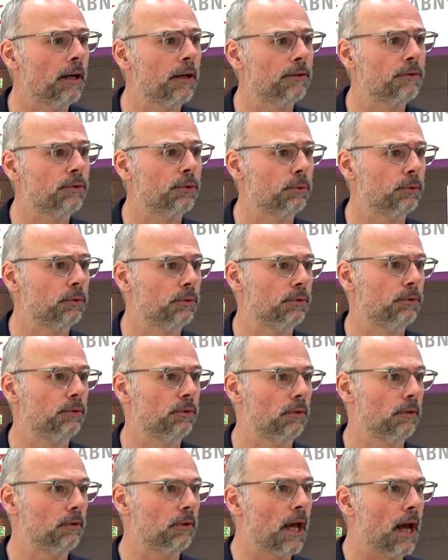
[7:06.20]

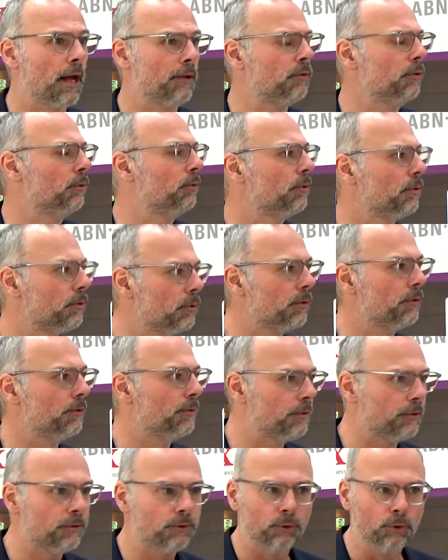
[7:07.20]

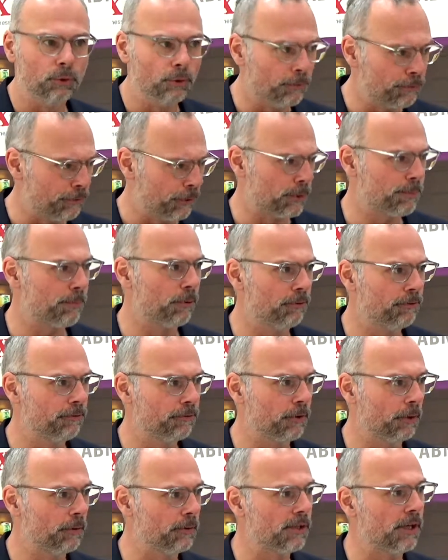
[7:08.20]
To do the first proof of
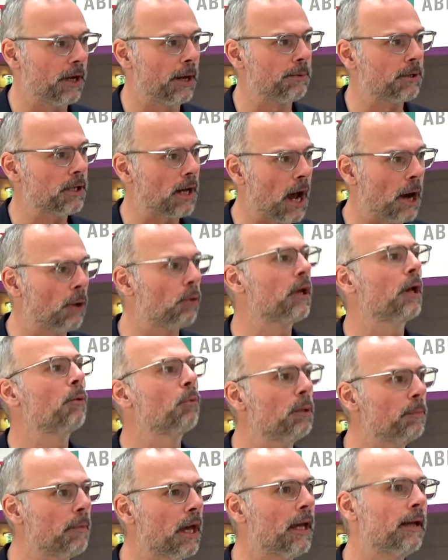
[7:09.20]
concepts. How can
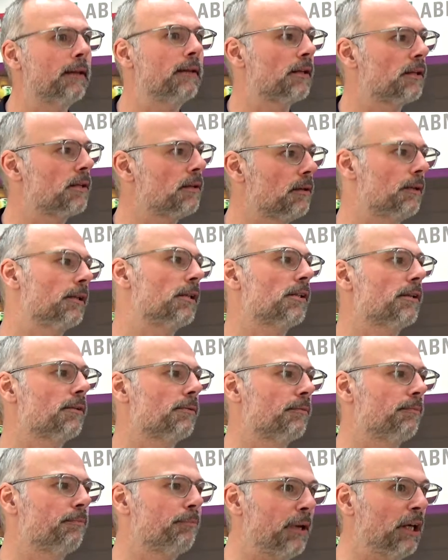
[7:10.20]
we make this
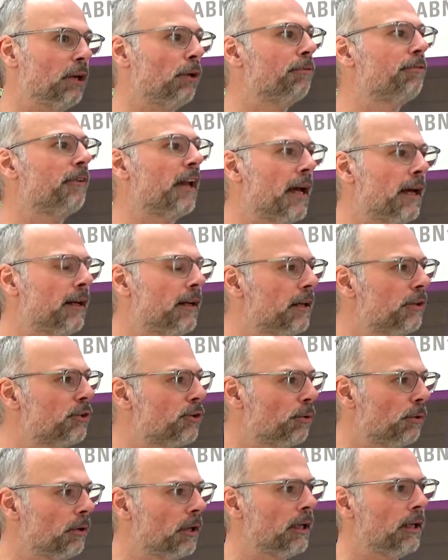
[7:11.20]
bill of lading
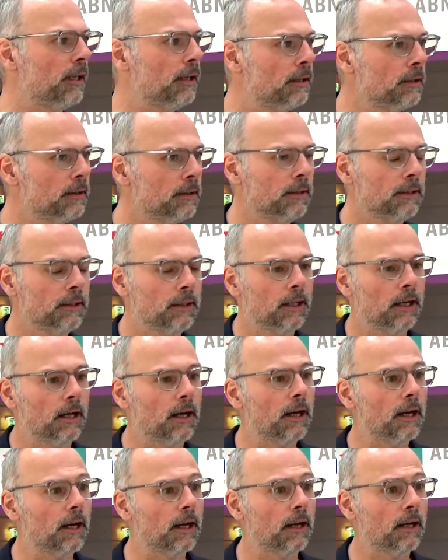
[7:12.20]
truly
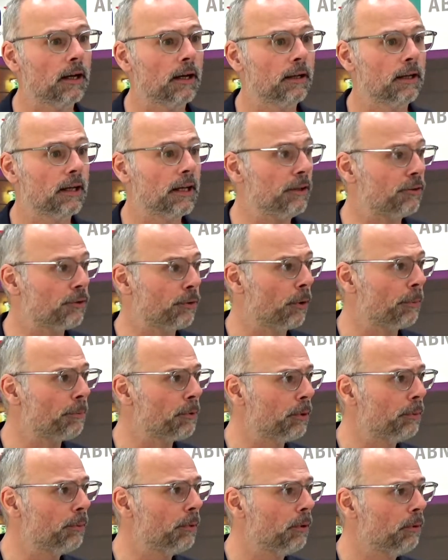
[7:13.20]

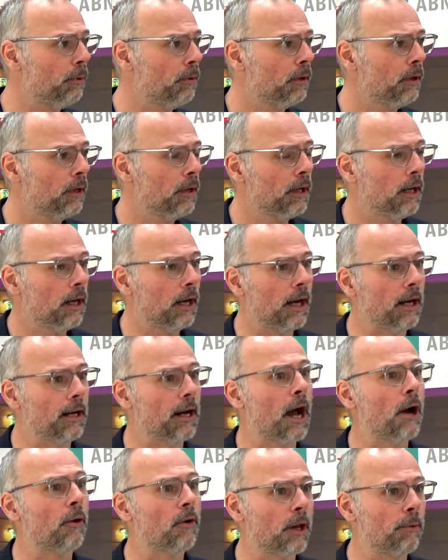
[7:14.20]
interoperable? And
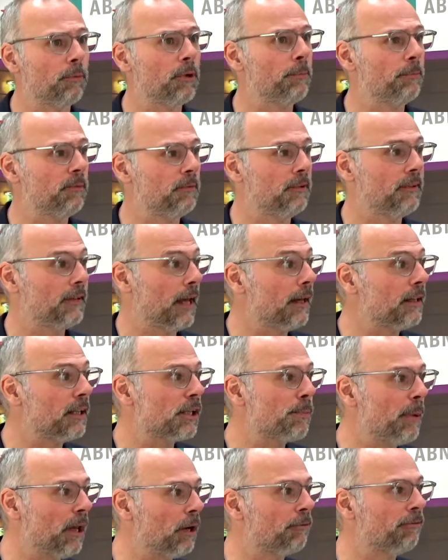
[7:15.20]
how can we take this
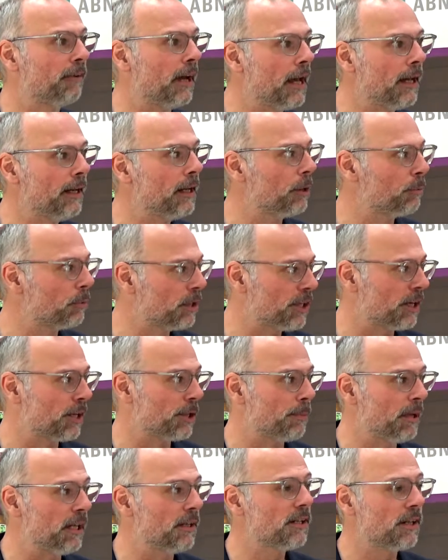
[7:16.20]
bill of lading, which has
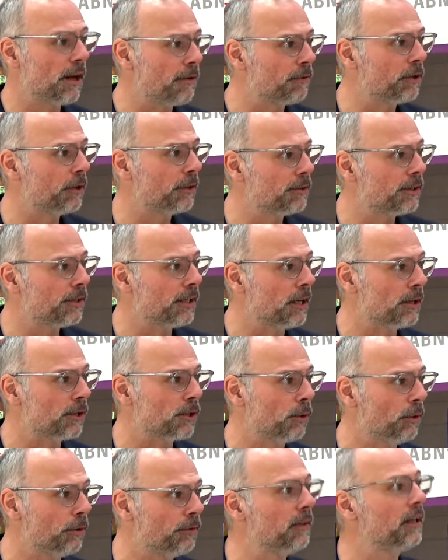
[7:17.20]
been 700 years
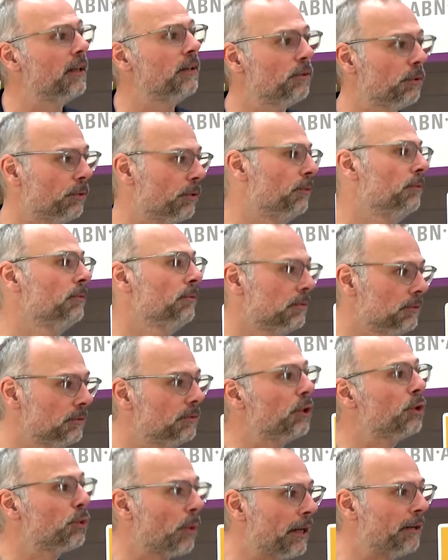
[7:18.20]
old, into
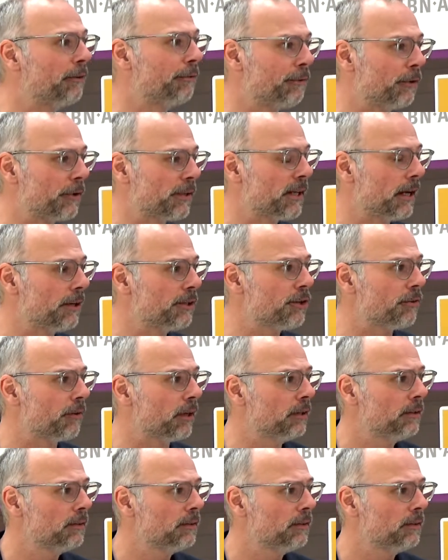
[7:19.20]
the 21st century?